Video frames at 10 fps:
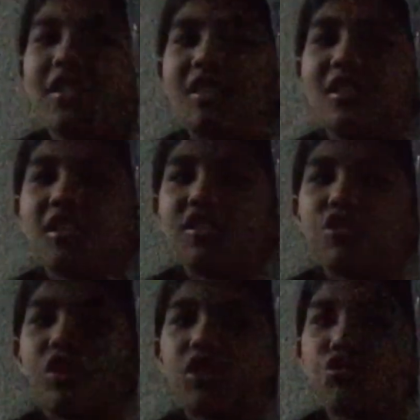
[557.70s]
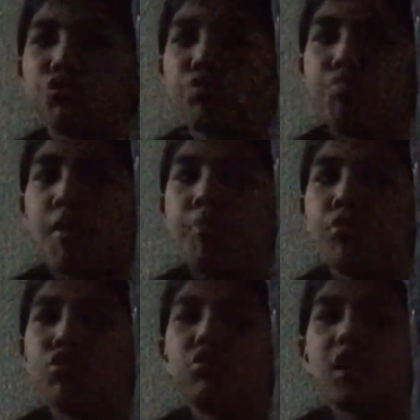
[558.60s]
huh? You drawn those
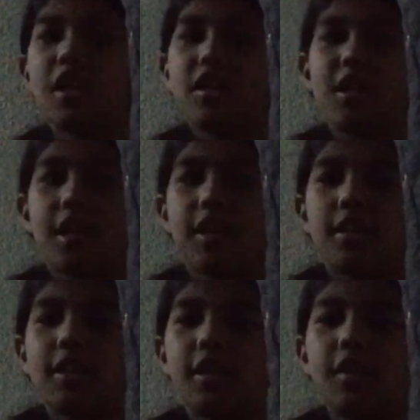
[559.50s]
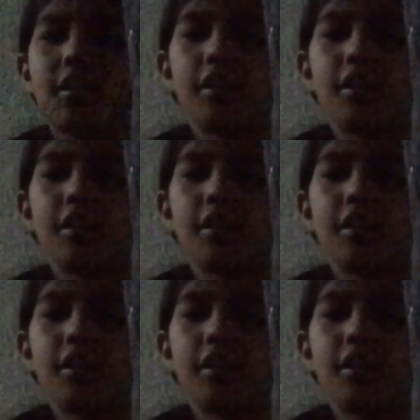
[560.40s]
bubbles and the hand thing.